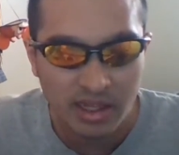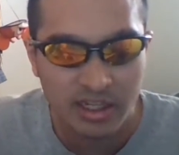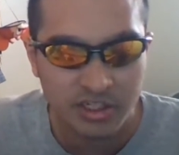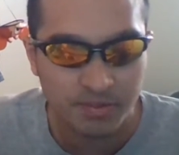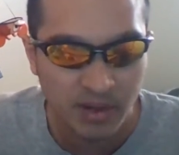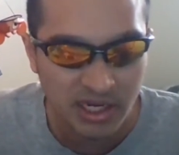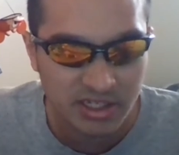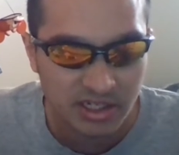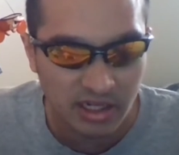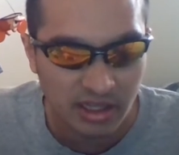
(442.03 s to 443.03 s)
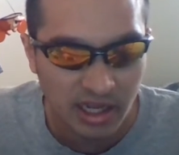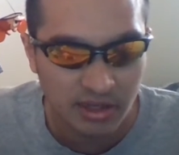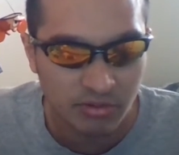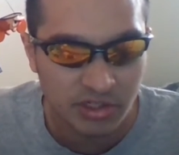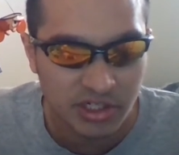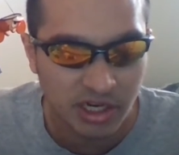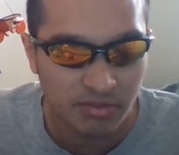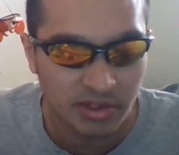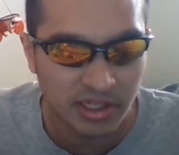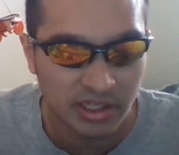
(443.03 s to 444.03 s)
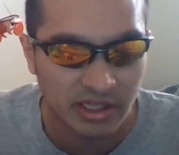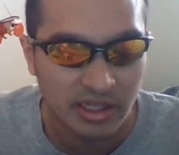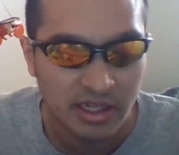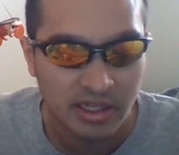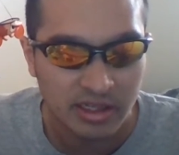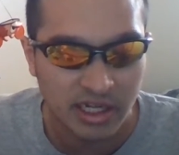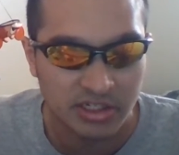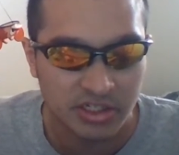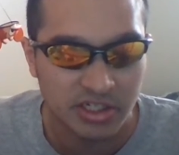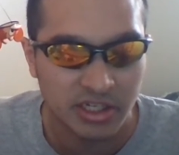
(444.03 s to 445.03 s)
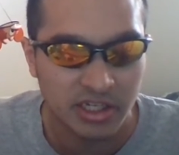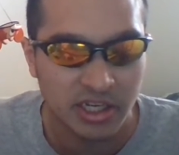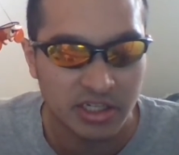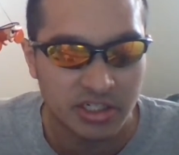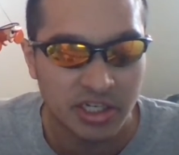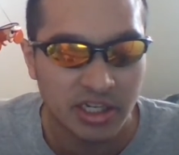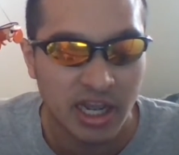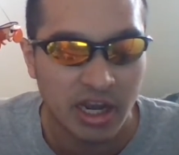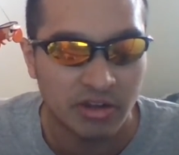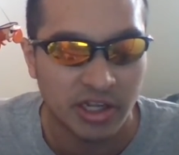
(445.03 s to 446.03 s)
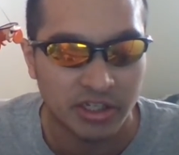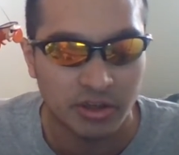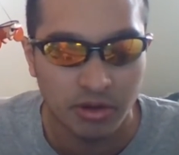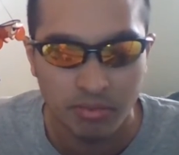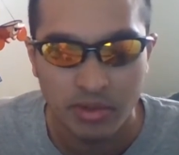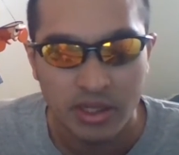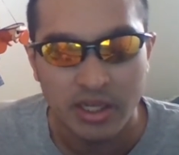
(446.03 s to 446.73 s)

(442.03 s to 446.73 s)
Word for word: It surpasses a lot, which I'm really glad to see, and seeing how, like, um,